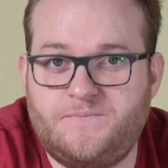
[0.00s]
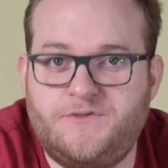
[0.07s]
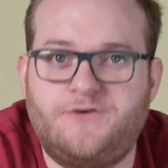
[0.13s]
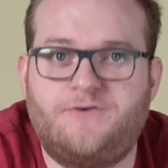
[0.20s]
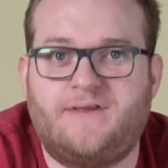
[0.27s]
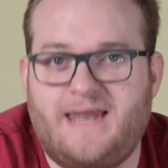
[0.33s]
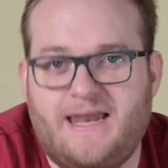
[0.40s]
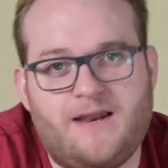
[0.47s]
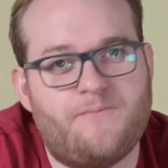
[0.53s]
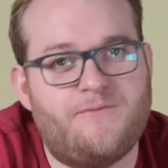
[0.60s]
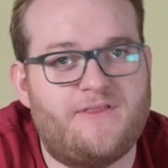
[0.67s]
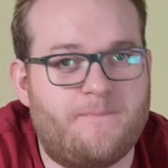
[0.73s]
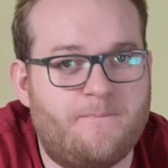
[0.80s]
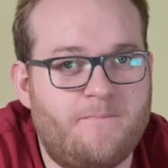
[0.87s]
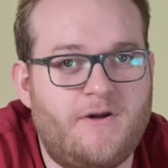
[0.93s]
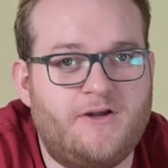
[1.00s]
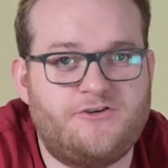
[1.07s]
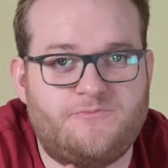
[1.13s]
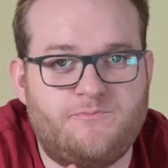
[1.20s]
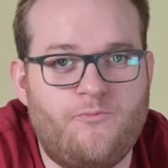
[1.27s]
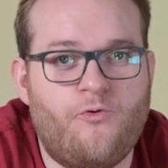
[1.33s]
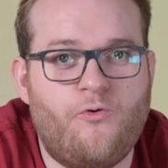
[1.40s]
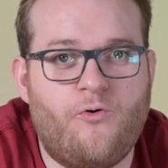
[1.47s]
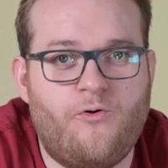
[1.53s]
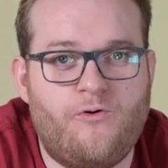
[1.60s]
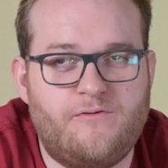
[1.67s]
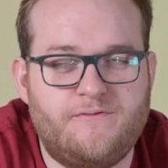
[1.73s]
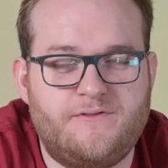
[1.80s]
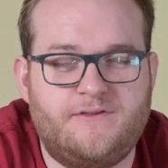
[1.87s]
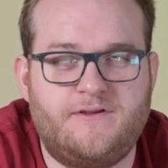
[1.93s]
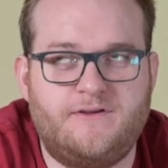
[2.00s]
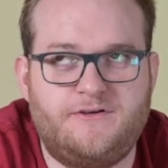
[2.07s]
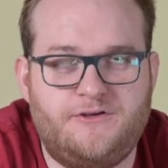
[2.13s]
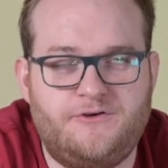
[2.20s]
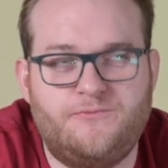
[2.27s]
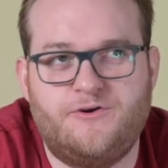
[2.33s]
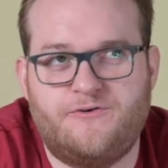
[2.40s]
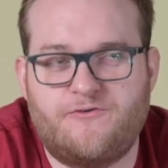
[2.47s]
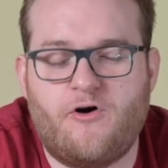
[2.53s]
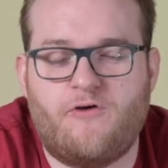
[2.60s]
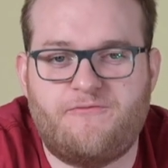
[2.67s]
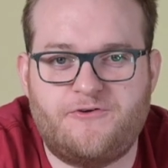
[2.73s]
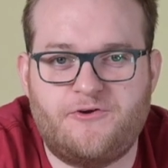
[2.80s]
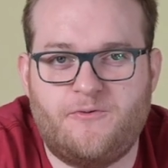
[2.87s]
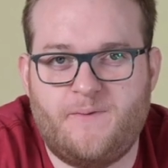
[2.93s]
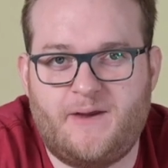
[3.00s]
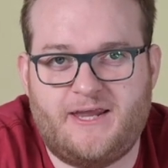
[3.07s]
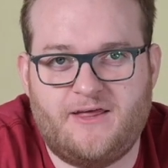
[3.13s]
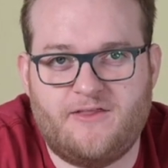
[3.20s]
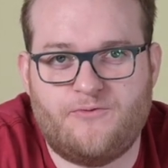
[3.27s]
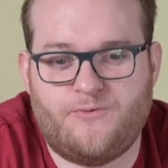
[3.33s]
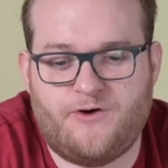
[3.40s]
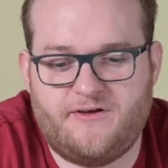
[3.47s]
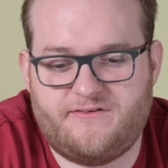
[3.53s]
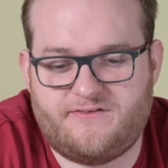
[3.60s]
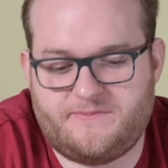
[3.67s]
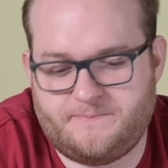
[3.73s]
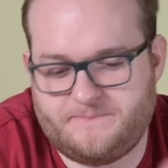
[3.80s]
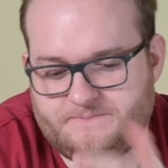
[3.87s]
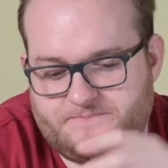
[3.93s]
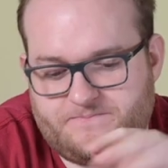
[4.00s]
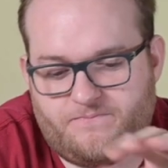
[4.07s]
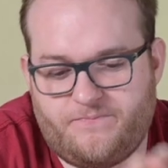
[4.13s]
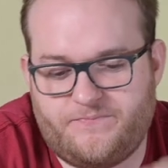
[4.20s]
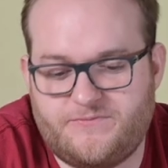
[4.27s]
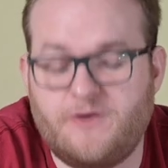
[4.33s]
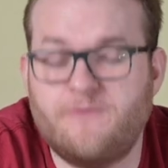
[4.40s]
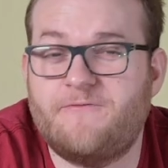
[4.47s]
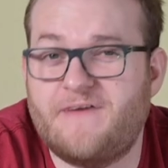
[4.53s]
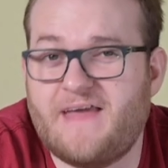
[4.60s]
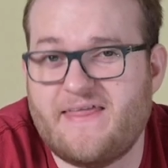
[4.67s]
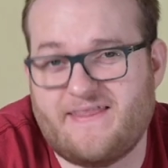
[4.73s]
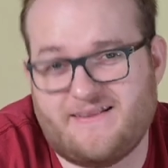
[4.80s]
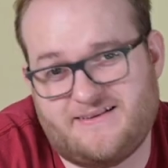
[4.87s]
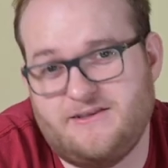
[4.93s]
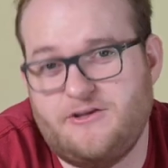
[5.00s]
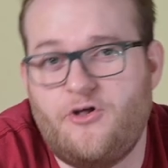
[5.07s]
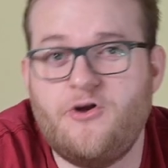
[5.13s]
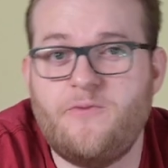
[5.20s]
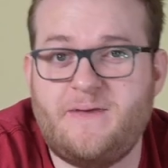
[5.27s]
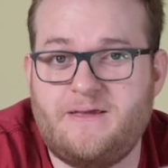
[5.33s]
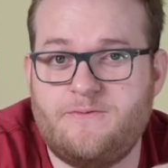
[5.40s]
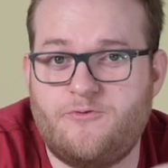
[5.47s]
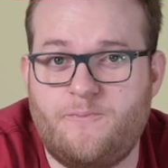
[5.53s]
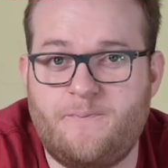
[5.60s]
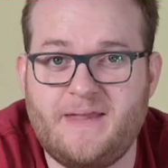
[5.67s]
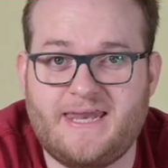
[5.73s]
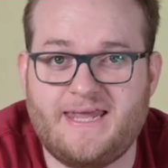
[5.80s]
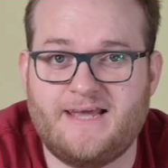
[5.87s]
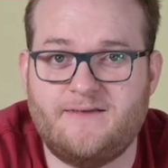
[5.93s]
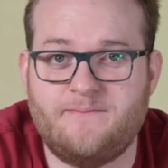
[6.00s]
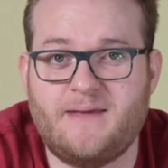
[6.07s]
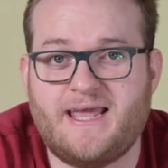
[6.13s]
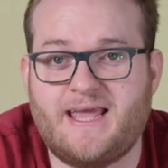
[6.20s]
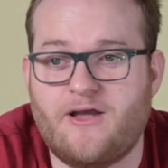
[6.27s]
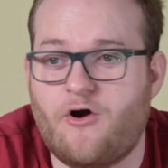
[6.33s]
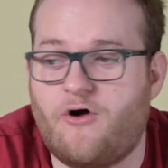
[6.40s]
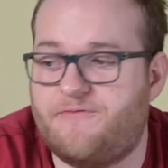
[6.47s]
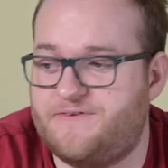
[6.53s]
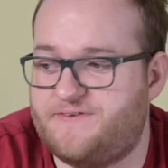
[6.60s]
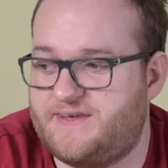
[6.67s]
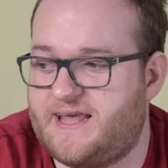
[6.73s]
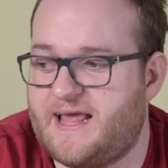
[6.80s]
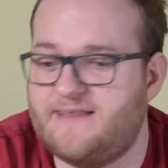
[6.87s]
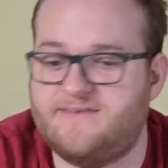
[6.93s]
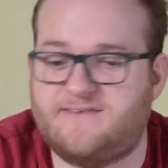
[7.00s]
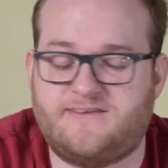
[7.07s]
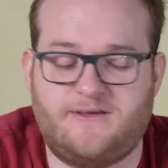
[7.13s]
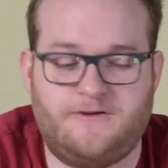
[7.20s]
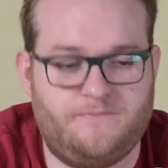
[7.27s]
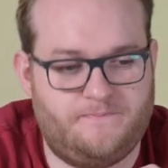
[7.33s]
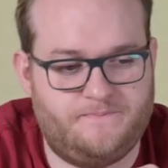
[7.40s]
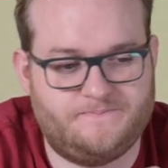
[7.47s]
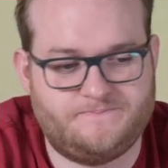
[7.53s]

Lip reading: You can end up with a much more than you would have got for your money otherwise. Don't forget, there's a lot of people bidding and making offers against you.